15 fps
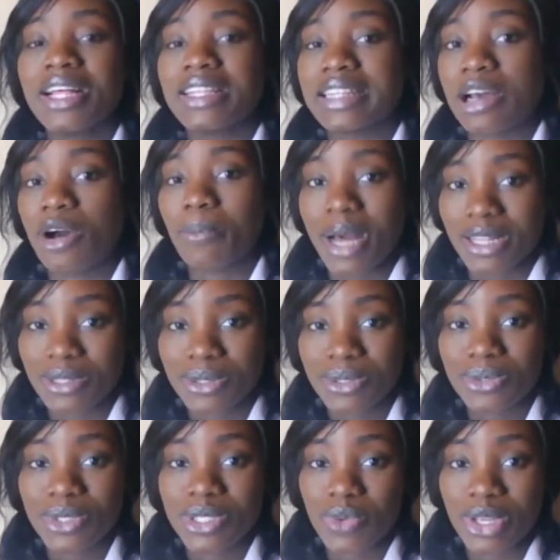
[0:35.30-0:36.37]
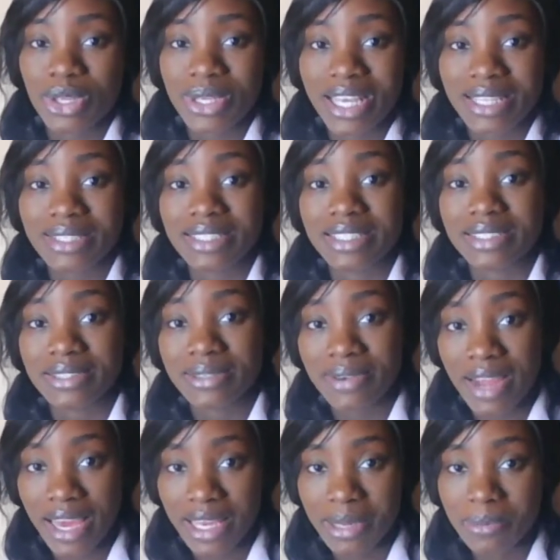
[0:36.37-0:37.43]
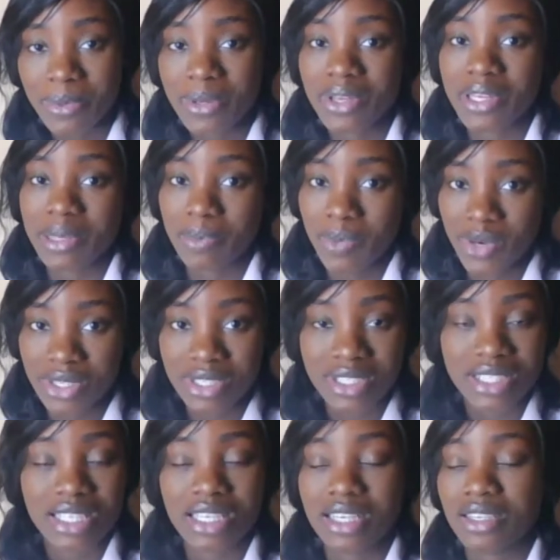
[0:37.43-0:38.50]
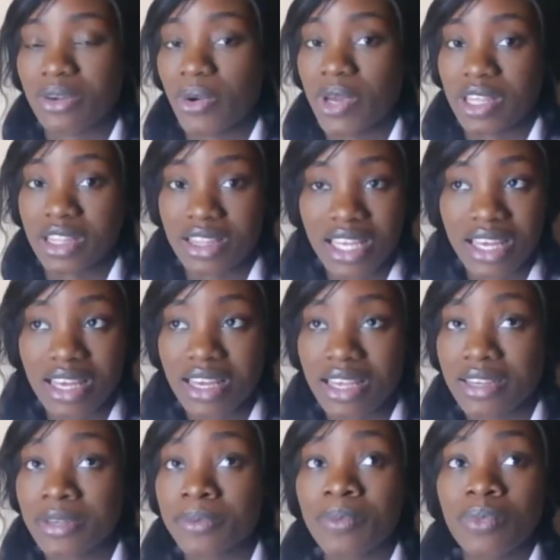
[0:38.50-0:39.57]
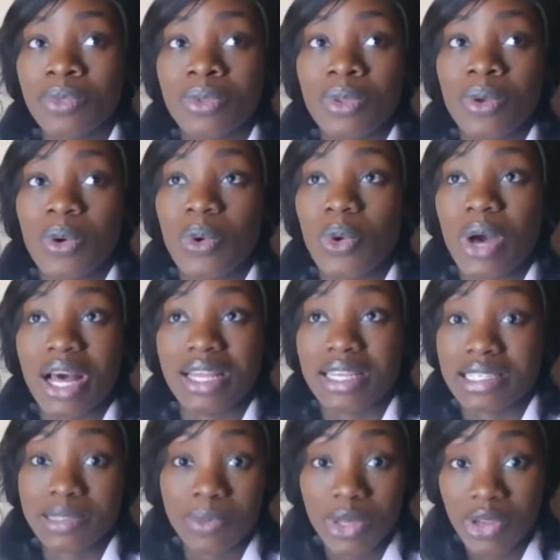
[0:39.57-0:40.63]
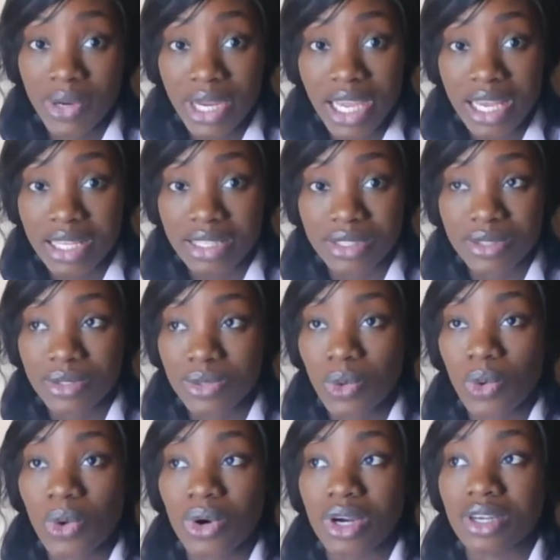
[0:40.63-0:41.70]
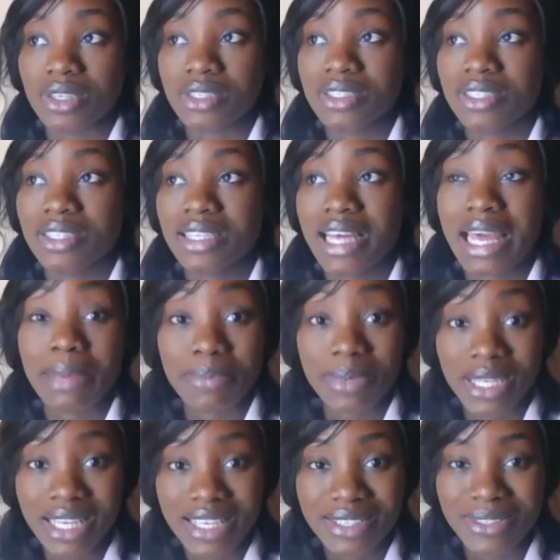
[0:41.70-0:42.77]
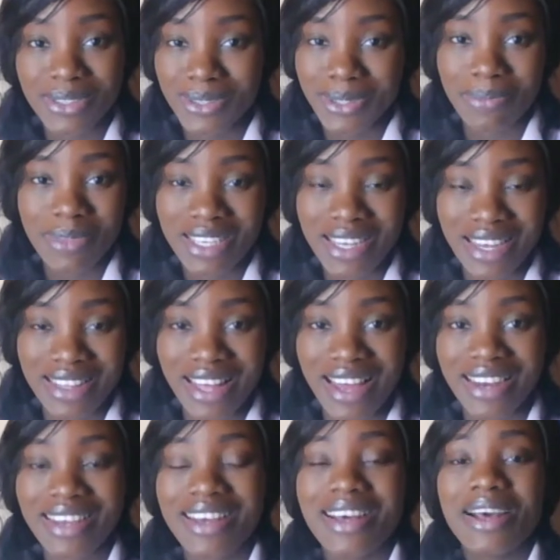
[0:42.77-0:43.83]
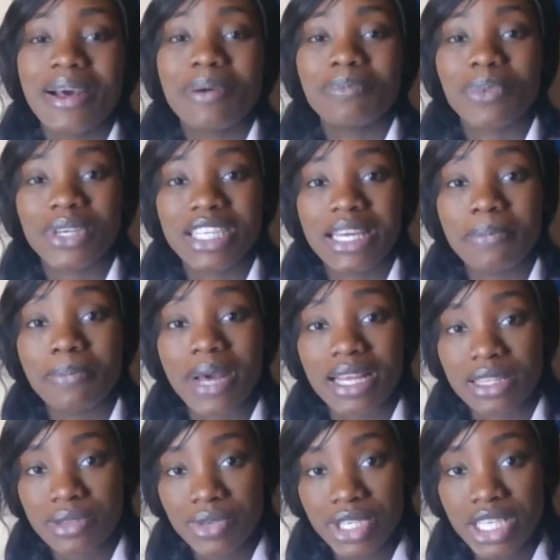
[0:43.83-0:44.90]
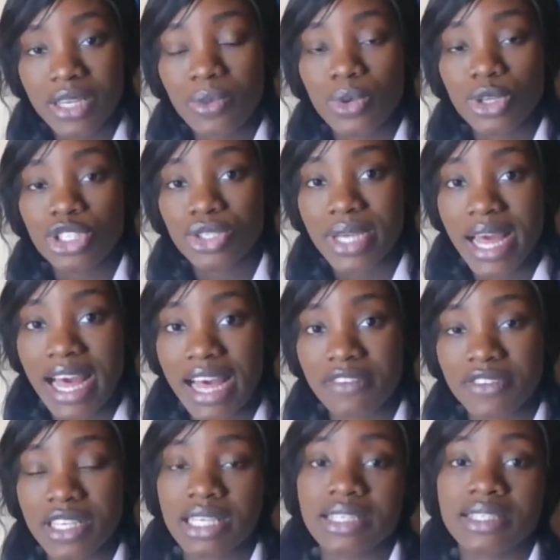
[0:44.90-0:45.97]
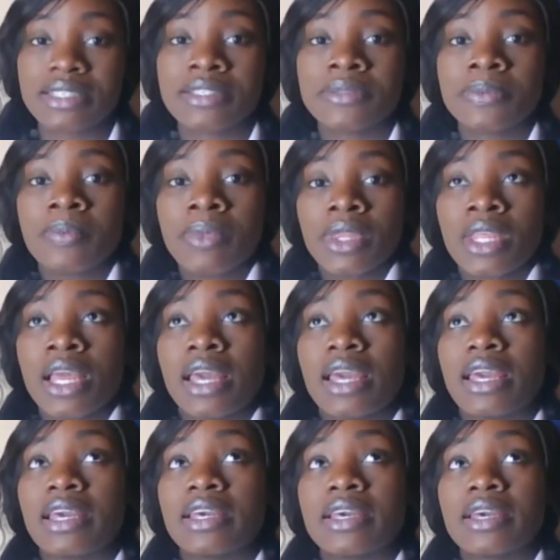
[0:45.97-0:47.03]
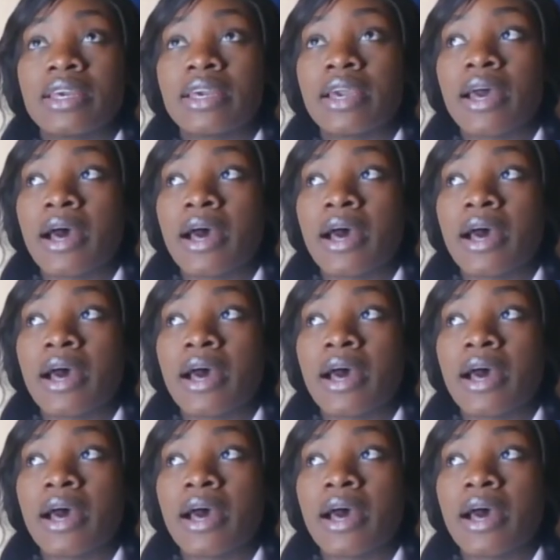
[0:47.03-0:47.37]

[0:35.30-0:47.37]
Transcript: now Part 2 is where you get to describe a person or a thing or an experience or a place or something like that. But in Part 3, what you have is a